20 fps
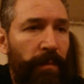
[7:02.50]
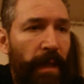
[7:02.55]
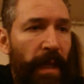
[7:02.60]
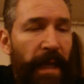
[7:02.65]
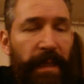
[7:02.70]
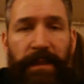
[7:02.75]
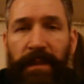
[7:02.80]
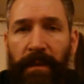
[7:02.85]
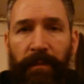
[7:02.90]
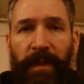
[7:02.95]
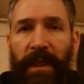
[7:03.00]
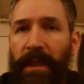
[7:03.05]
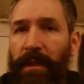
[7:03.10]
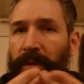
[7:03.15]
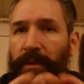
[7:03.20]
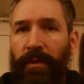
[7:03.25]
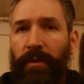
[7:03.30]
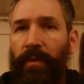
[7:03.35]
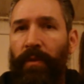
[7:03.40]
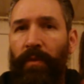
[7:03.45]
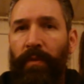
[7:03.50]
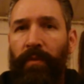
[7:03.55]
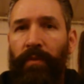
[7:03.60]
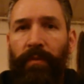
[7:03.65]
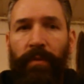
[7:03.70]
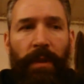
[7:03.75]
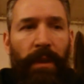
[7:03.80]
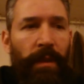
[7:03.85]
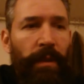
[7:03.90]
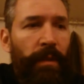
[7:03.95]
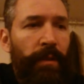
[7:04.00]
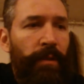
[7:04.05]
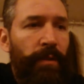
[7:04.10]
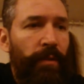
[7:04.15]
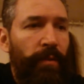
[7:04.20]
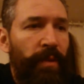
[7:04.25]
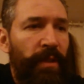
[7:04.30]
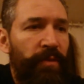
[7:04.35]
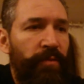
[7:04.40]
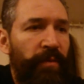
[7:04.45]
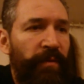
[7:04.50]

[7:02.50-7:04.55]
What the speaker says: asking me to do this